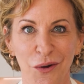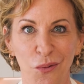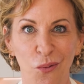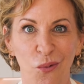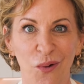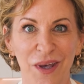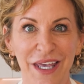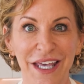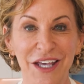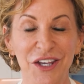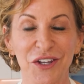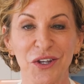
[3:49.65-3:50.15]
the
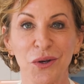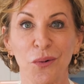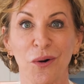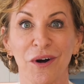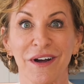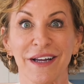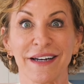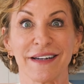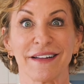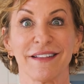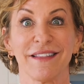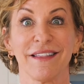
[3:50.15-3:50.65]
week, you
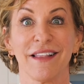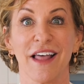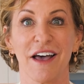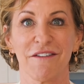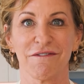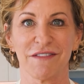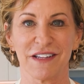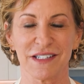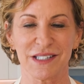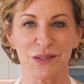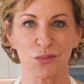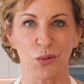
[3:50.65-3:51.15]
are gonna
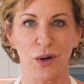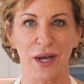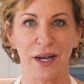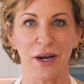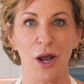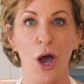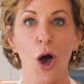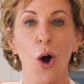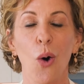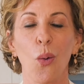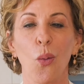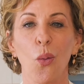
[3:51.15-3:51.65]
love this
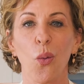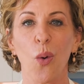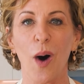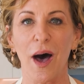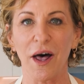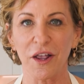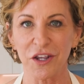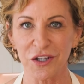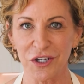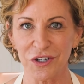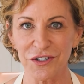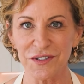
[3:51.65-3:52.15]
one.
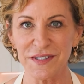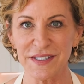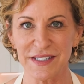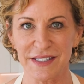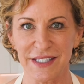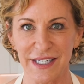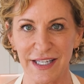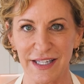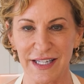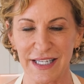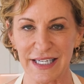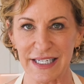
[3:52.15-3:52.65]
While your
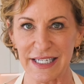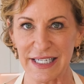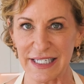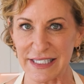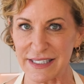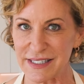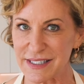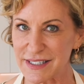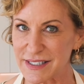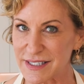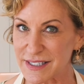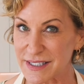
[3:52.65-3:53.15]
skillet
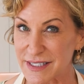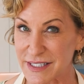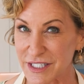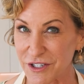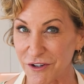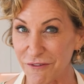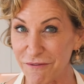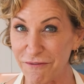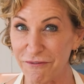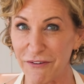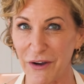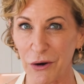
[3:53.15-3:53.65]
is
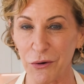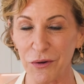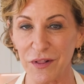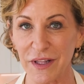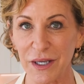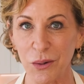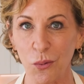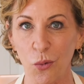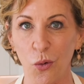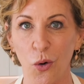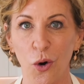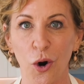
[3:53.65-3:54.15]
still
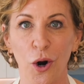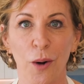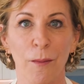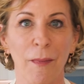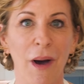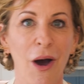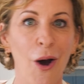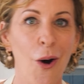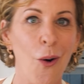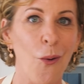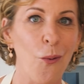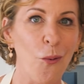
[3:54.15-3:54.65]
fairly
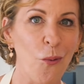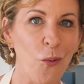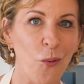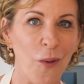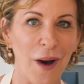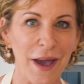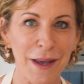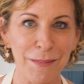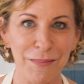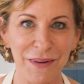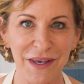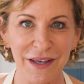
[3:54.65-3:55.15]
warm,
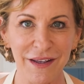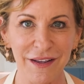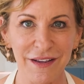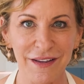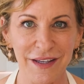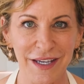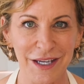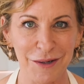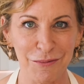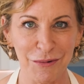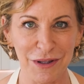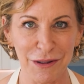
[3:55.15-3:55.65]
wipe it
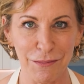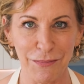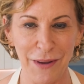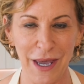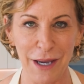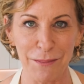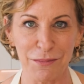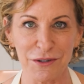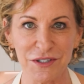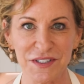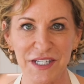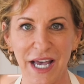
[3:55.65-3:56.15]
clean with a
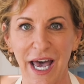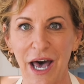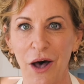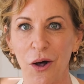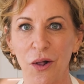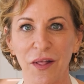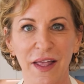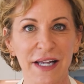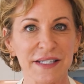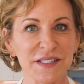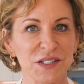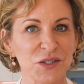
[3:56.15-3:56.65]
paper
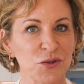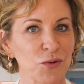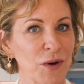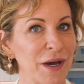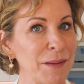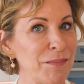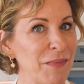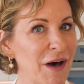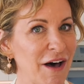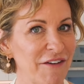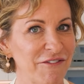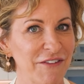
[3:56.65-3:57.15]
towel and
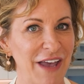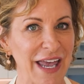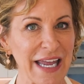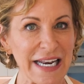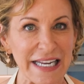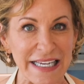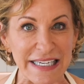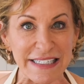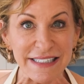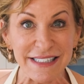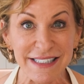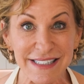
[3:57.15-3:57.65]
scrape off
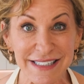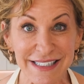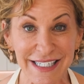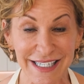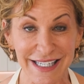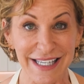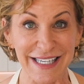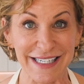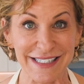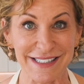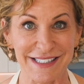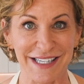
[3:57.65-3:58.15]
any
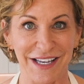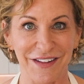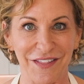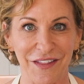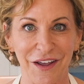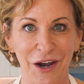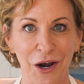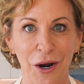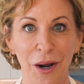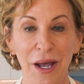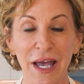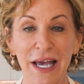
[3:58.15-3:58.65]
stickies in
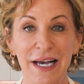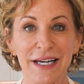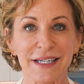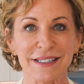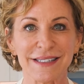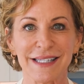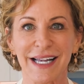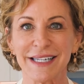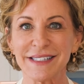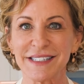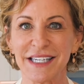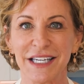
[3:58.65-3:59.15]
there,
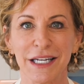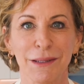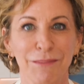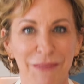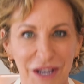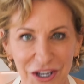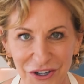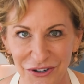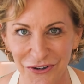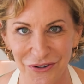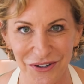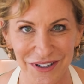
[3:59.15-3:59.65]
because that's gonna
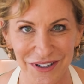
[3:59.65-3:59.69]
make your